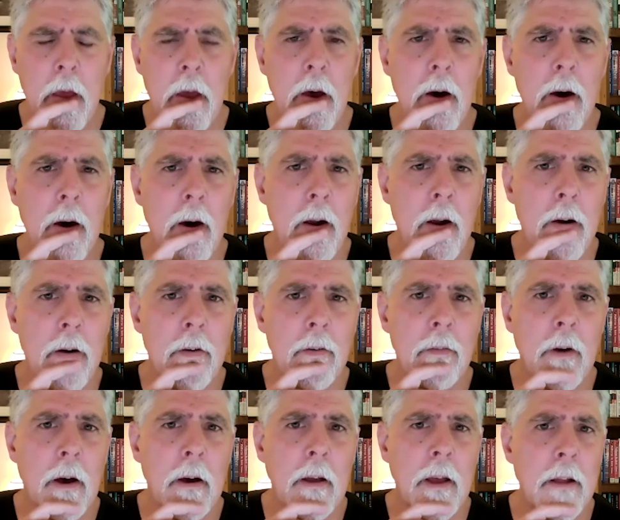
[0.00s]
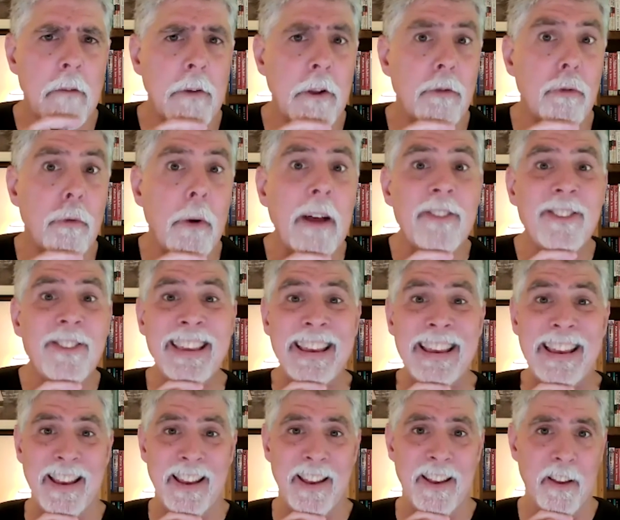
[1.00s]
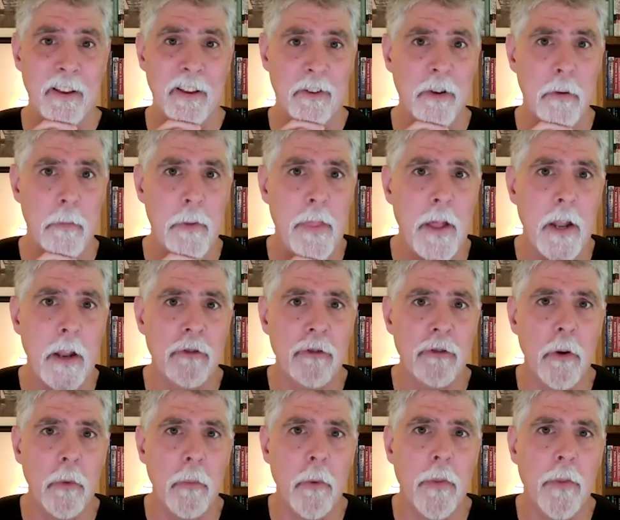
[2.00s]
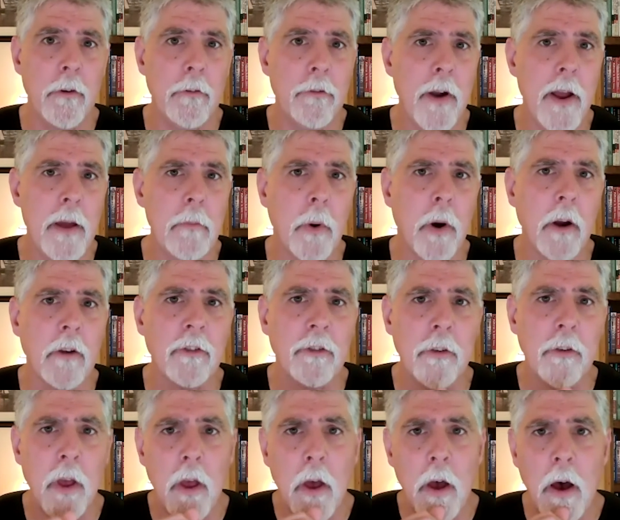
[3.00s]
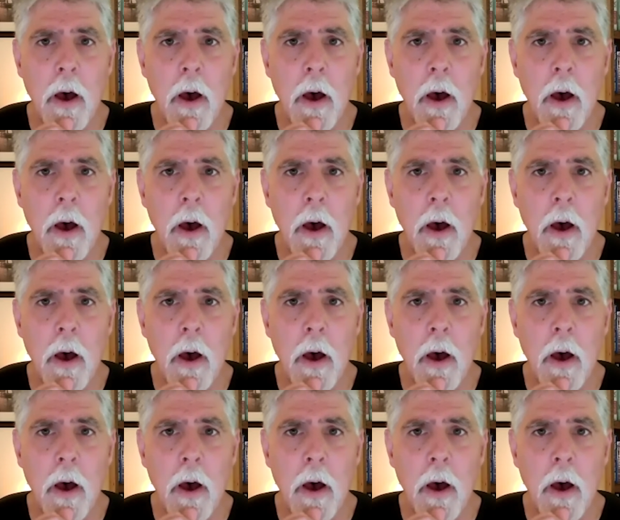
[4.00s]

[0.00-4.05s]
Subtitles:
are kind of addressing some of that issue with their frameworks,